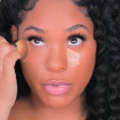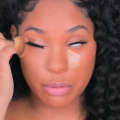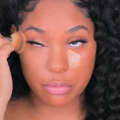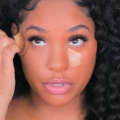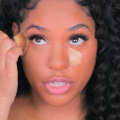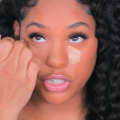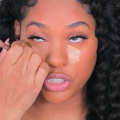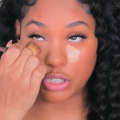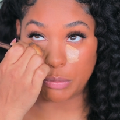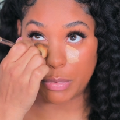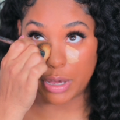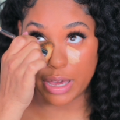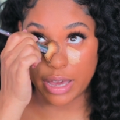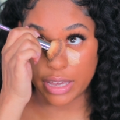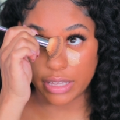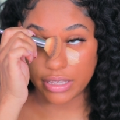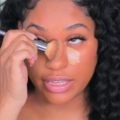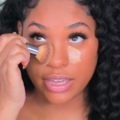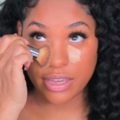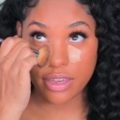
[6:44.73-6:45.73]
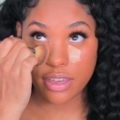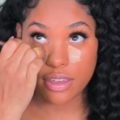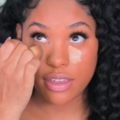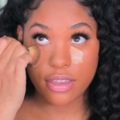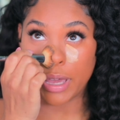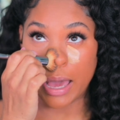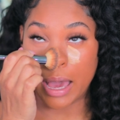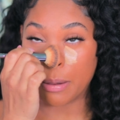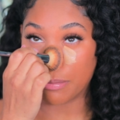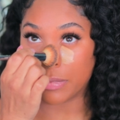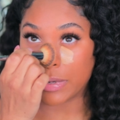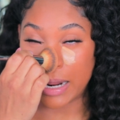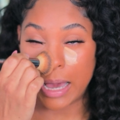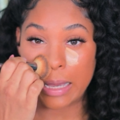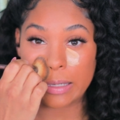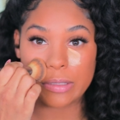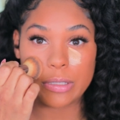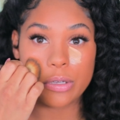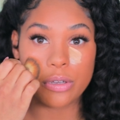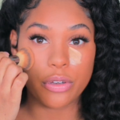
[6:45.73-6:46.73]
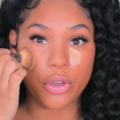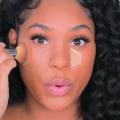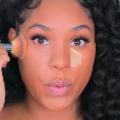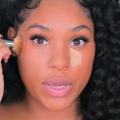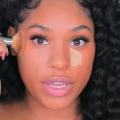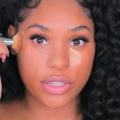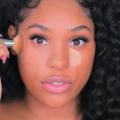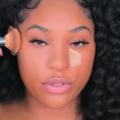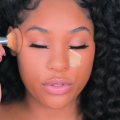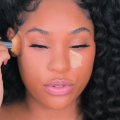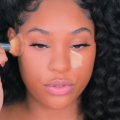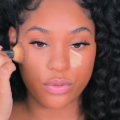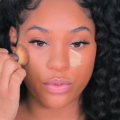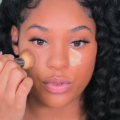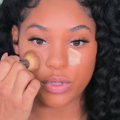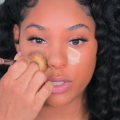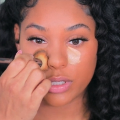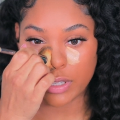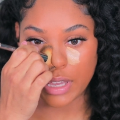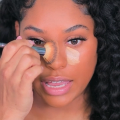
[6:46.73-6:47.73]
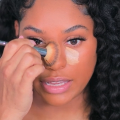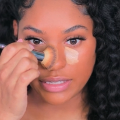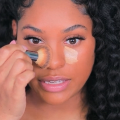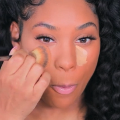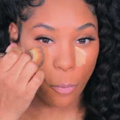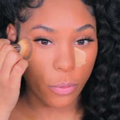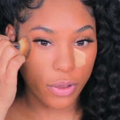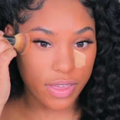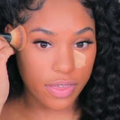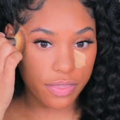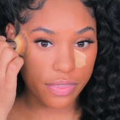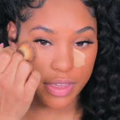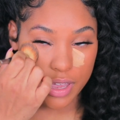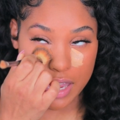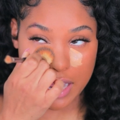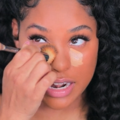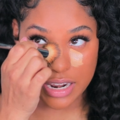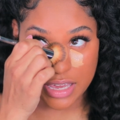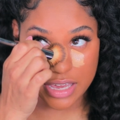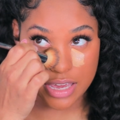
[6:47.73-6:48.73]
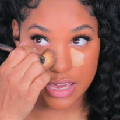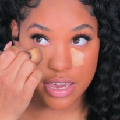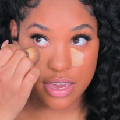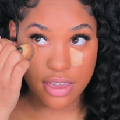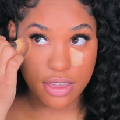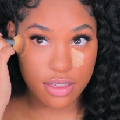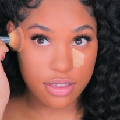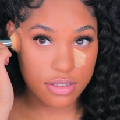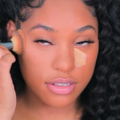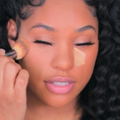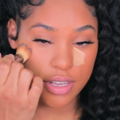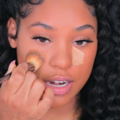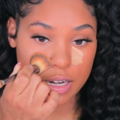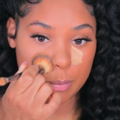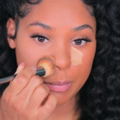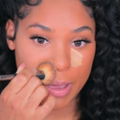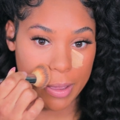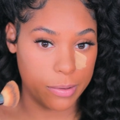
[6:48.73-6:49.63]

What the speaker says: my blush, and my highlight, but I'm not going to set with any setting